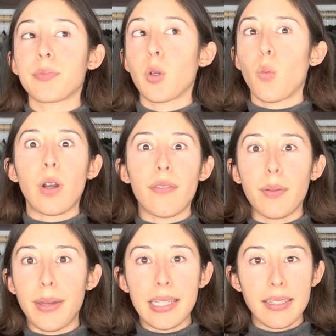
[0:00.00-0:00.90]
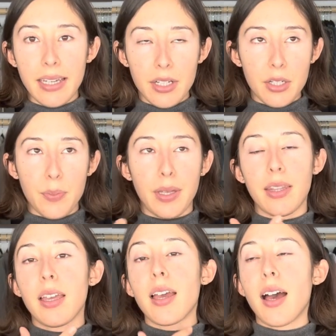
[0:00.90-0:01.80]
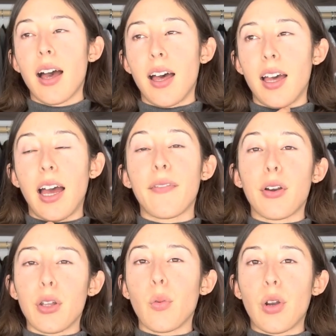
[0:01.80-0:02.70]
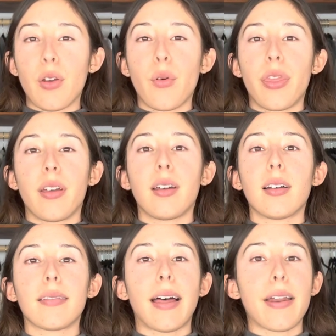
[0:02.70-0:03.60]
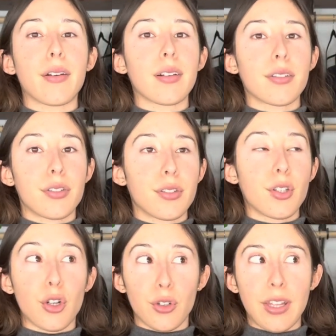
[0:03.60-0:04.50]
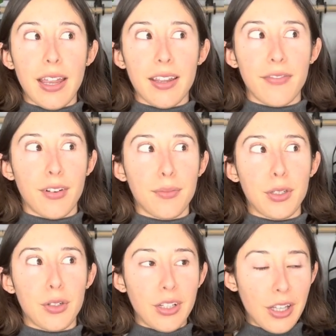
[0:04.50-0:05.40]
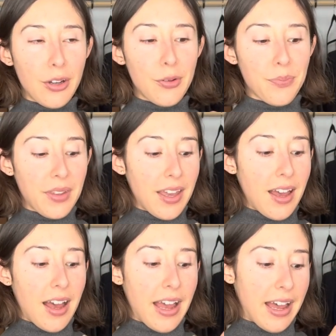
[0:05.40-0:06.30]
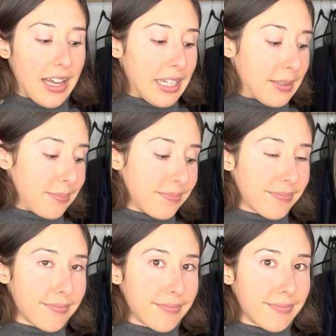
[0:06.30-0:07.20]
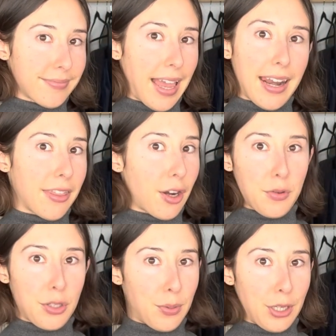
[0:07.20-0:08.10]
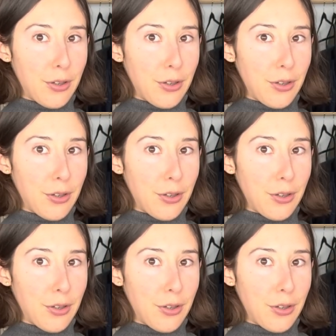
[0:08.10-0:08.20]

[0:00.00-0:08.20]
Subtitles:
one of the base layers, but I've already worn it with the lighter turtleneck from Uniqlo, and I thought it was super cute